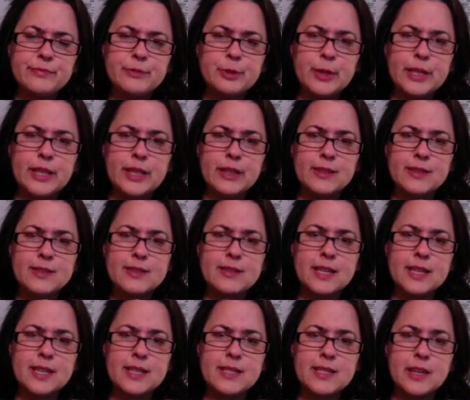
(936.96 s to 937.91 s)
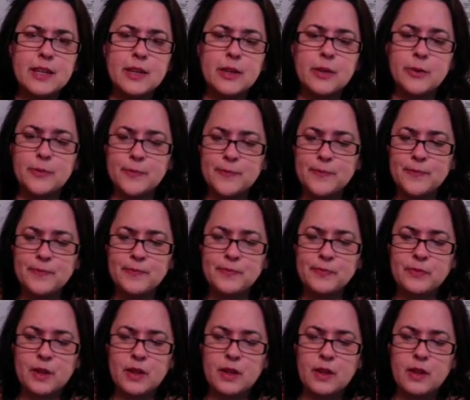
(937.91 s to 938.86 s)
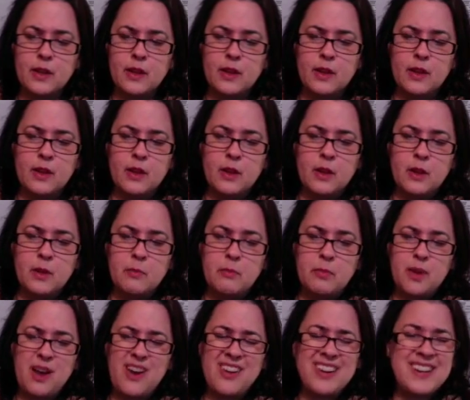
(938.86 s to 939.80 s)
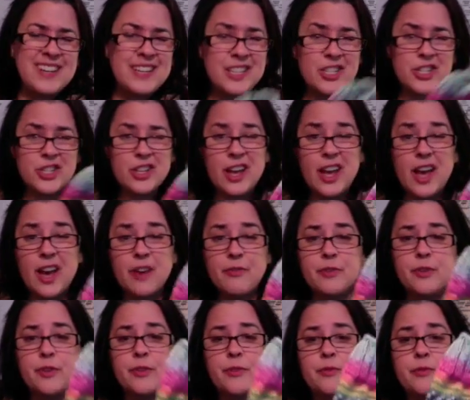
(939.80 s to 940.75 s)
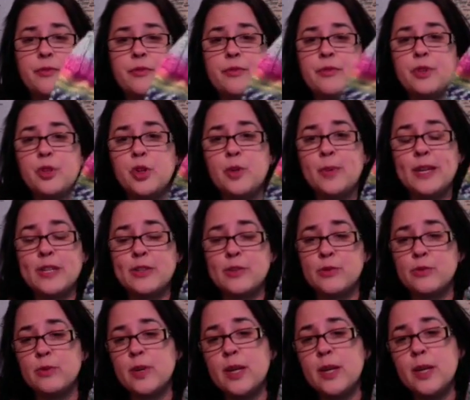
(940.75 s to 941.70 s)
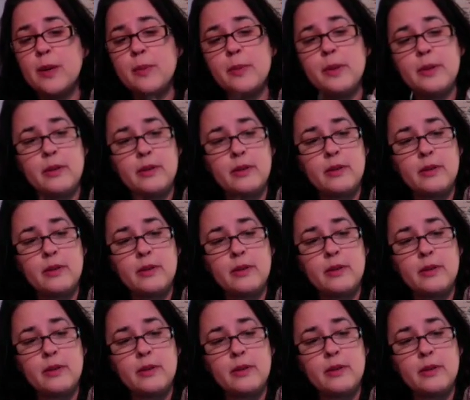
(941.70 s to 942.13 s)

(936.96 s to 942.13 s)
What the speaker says: what else can I tell you? About 1.5 inches of 2x2 rib.